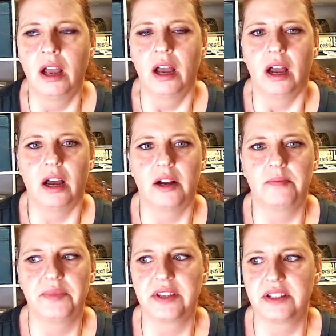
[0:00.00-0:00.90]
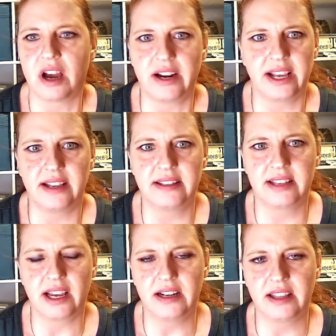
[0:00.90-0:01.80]
Um, Tati had
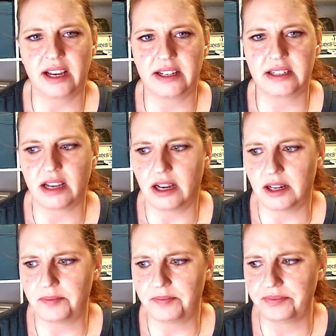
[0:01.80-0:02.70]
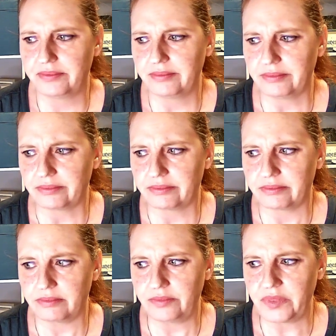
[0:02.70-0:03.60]
said that um,
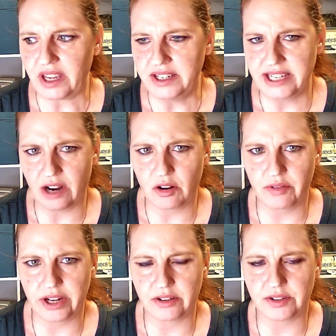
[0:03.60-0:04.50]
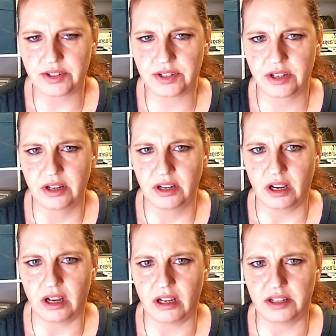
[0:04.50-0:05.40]
tarot readers
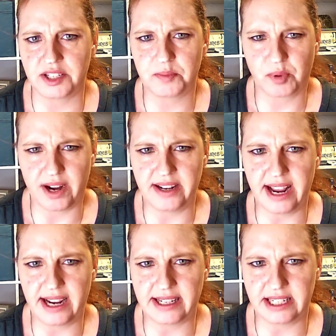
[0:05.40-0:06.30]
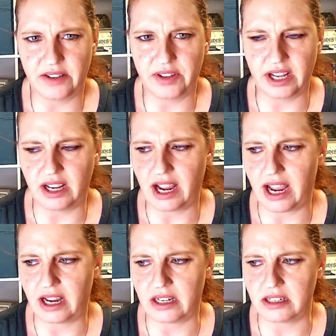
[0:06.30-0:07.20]
uh, spread negativity
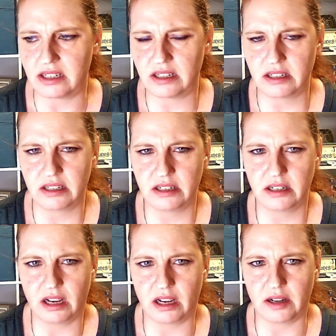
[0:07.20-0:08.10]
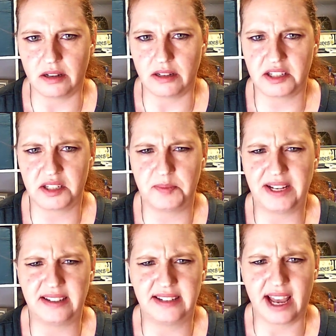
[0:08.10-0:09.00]
and uh,
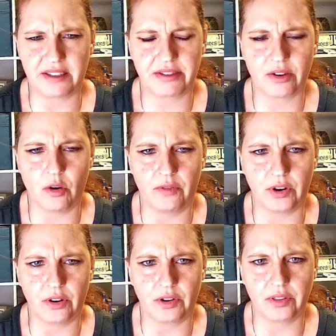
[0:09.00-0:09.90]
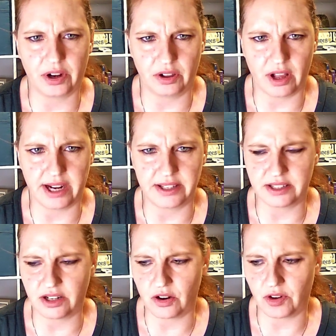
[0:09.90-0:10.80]
speak death over their clients
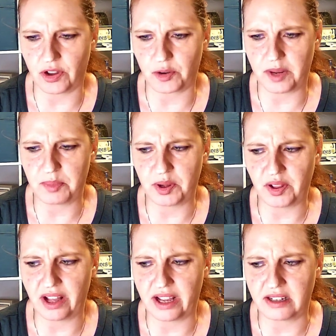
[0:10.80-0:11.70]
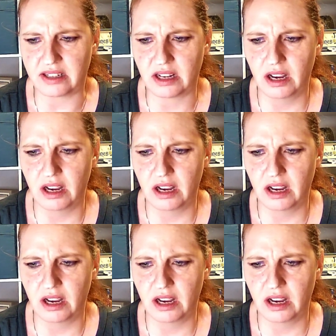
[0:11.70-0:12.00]
and over other people. And